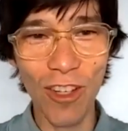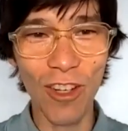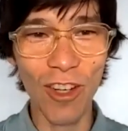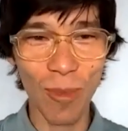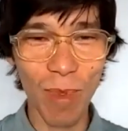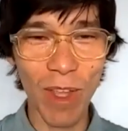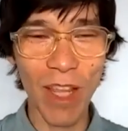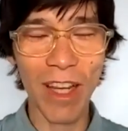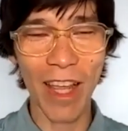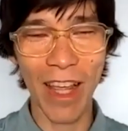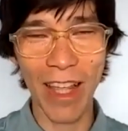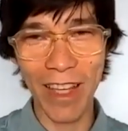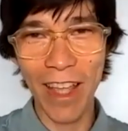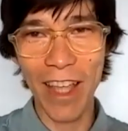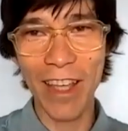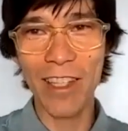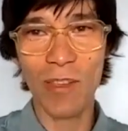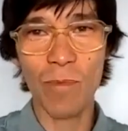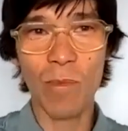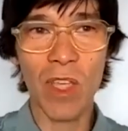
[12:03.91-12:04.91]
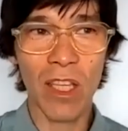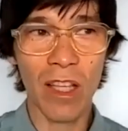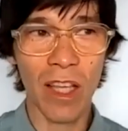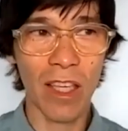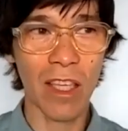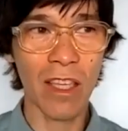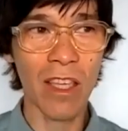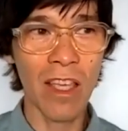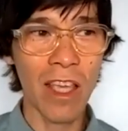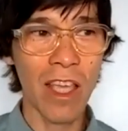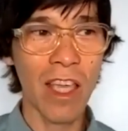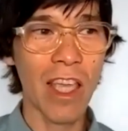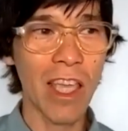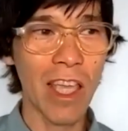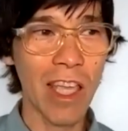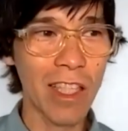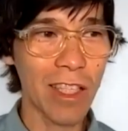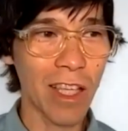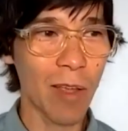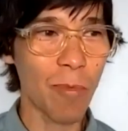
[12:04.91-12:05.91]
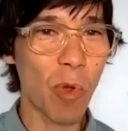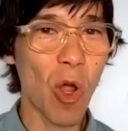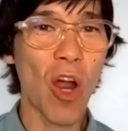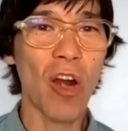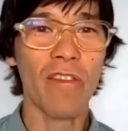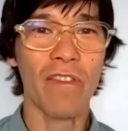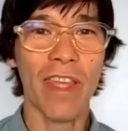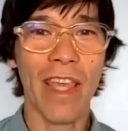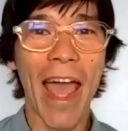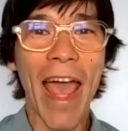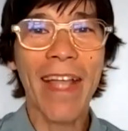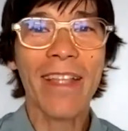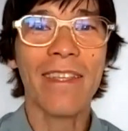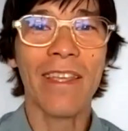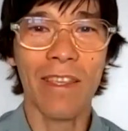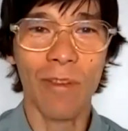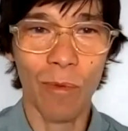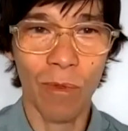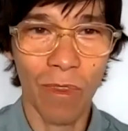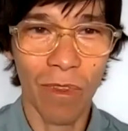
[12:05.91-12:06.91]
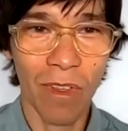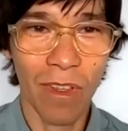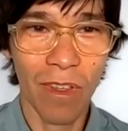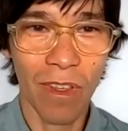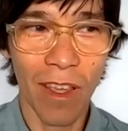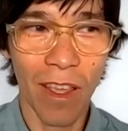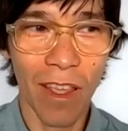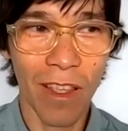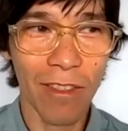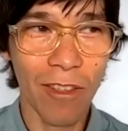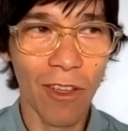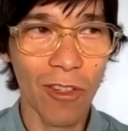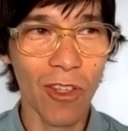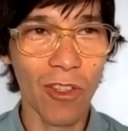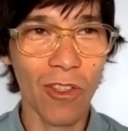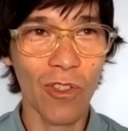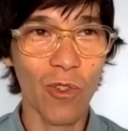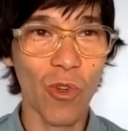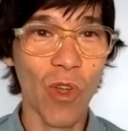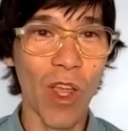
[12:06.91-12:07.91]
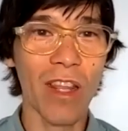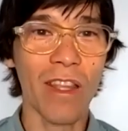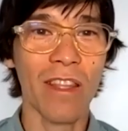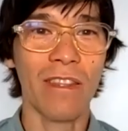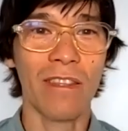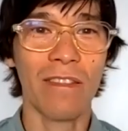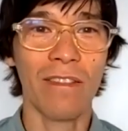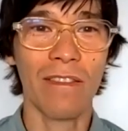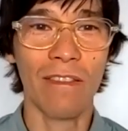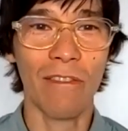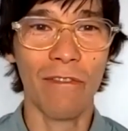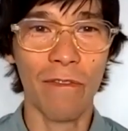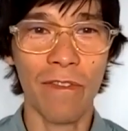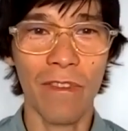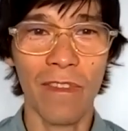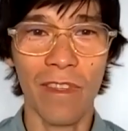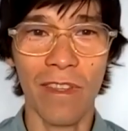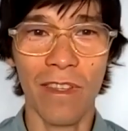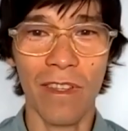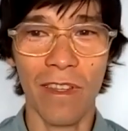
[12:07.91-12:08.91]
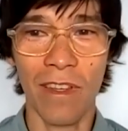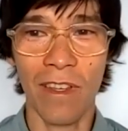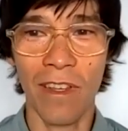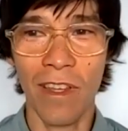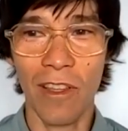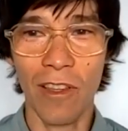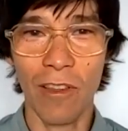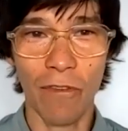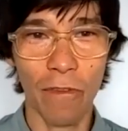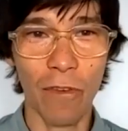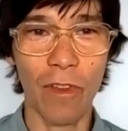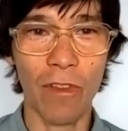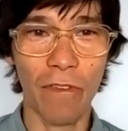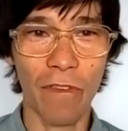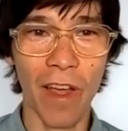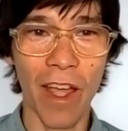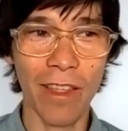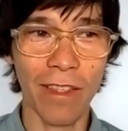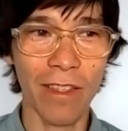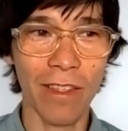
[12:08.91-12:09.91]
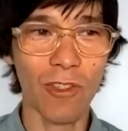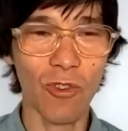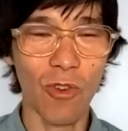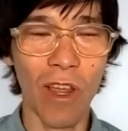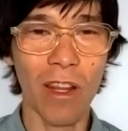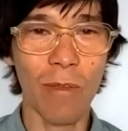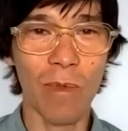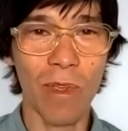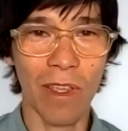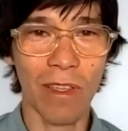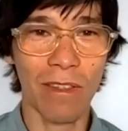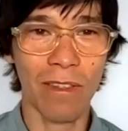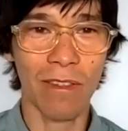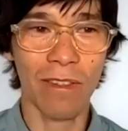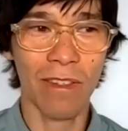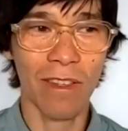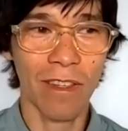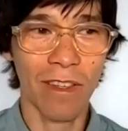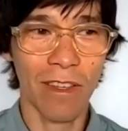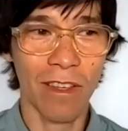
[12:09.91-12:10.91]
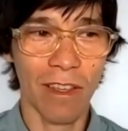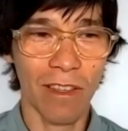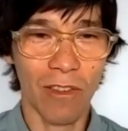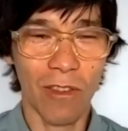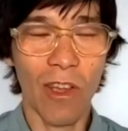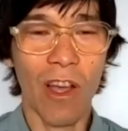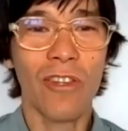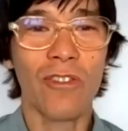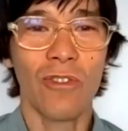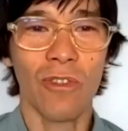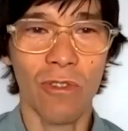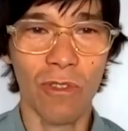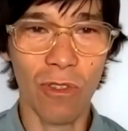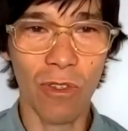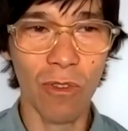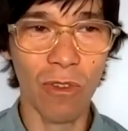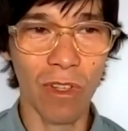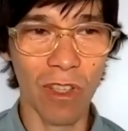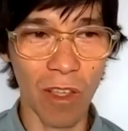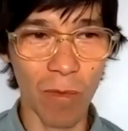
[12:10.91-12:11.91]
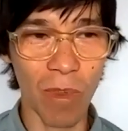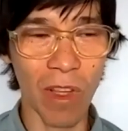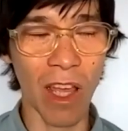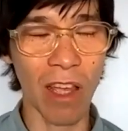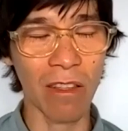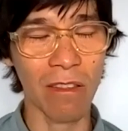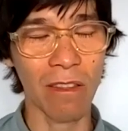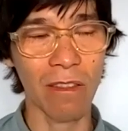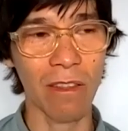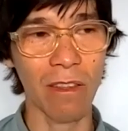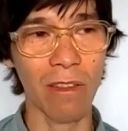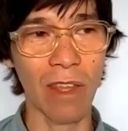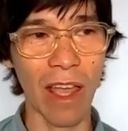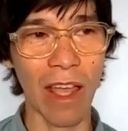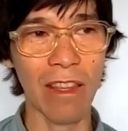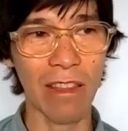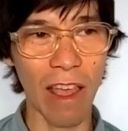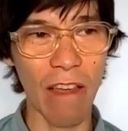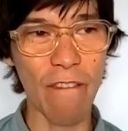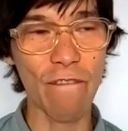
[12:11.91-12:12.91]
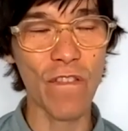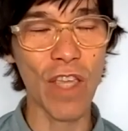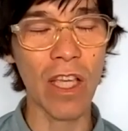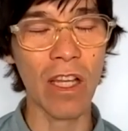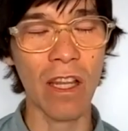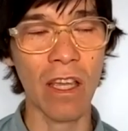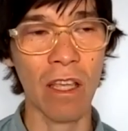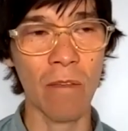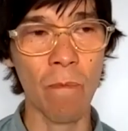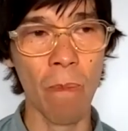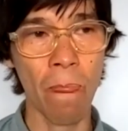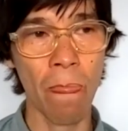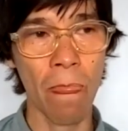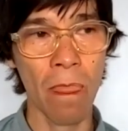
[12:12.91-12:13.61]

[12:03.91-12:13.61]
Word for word: You know what I mean? I just mean like it's like part of the acting. It's not just training for the fights. It's training me as Young Jun too, to give me that feeling.